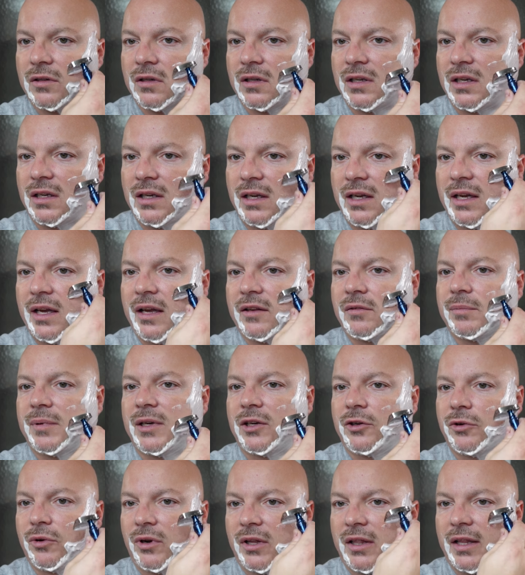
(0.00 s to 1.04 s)
And he has
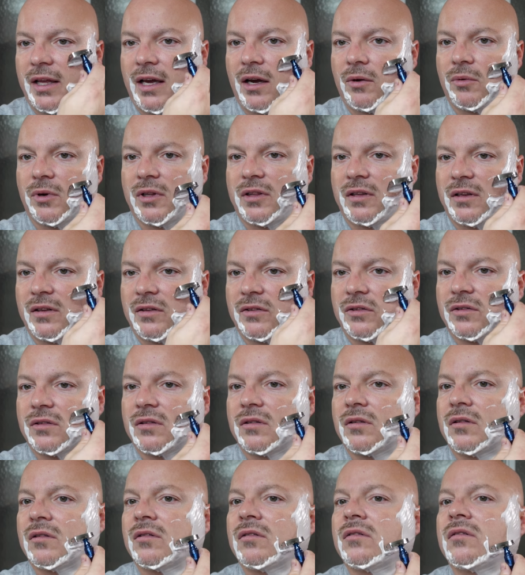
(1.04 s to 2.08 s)
been doing that with his
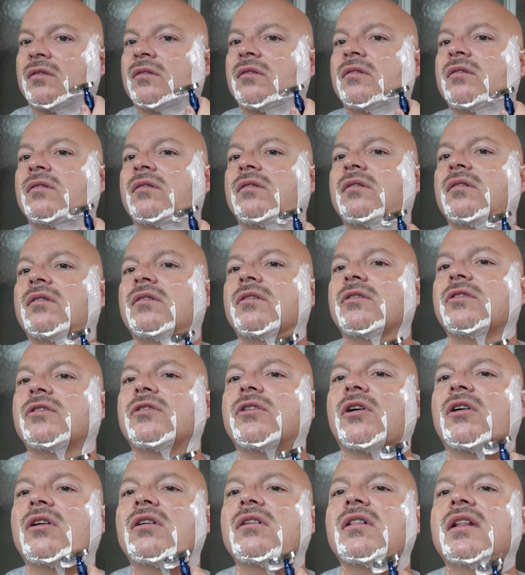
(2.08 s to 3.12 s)

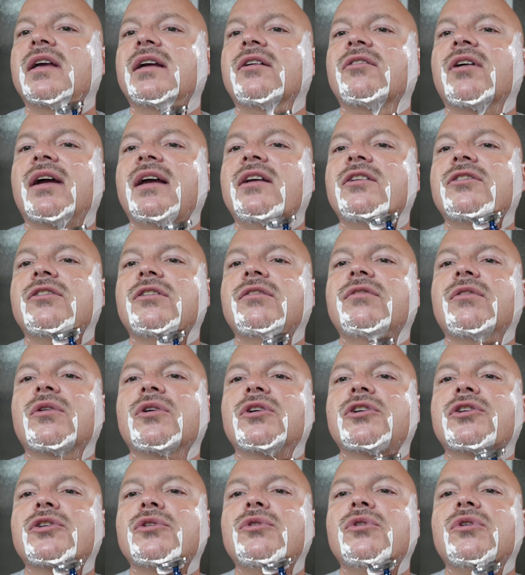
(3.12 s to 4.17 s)
Starling razor for
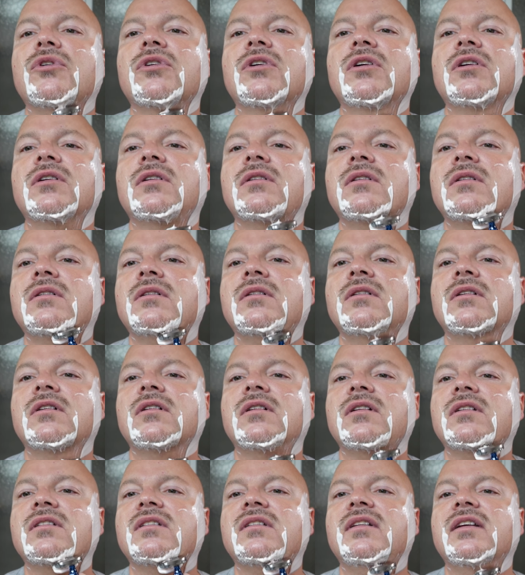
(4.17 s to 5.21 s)
sure,
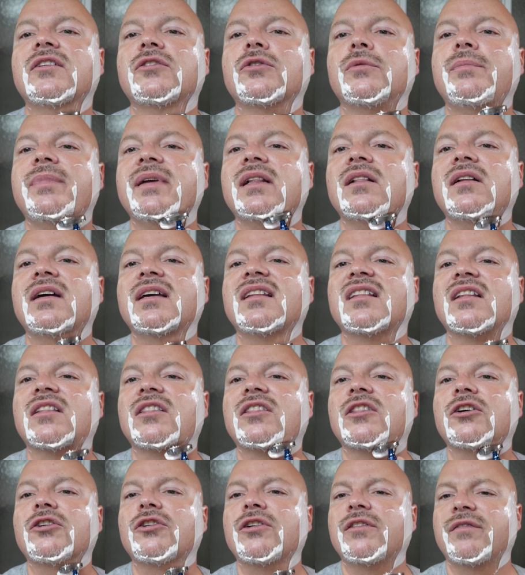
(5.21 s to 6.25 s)
because this will be like the
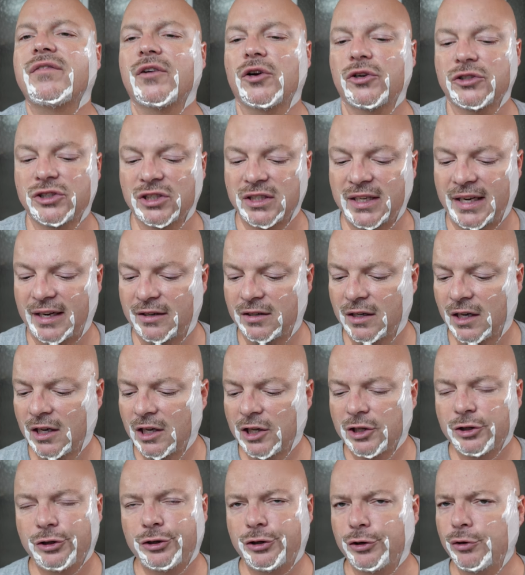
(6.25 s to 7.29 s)
third version. He had
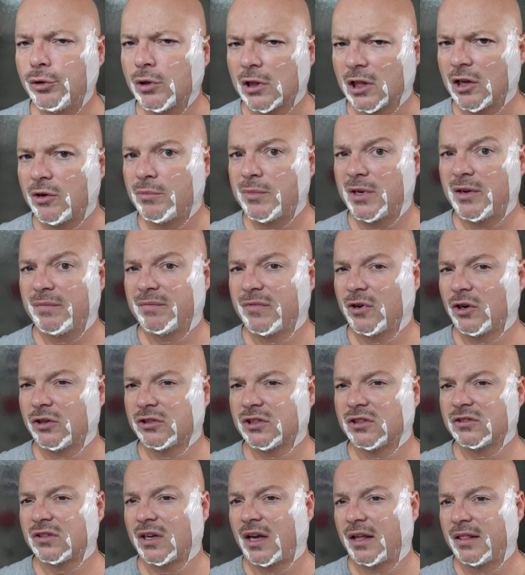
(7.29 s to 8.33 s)
two aluminum
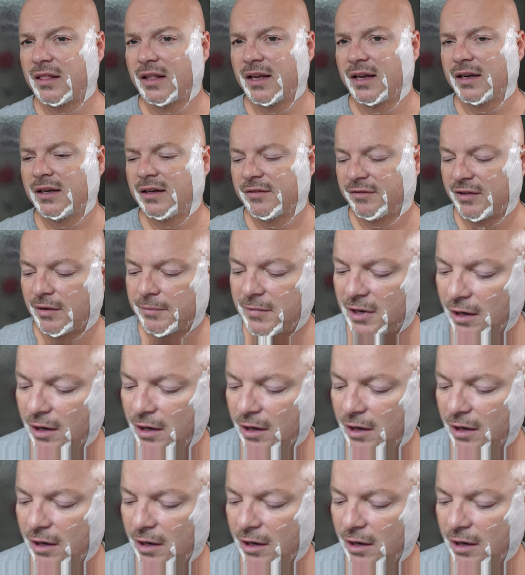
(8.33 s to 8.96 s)
versions, I think, if I'm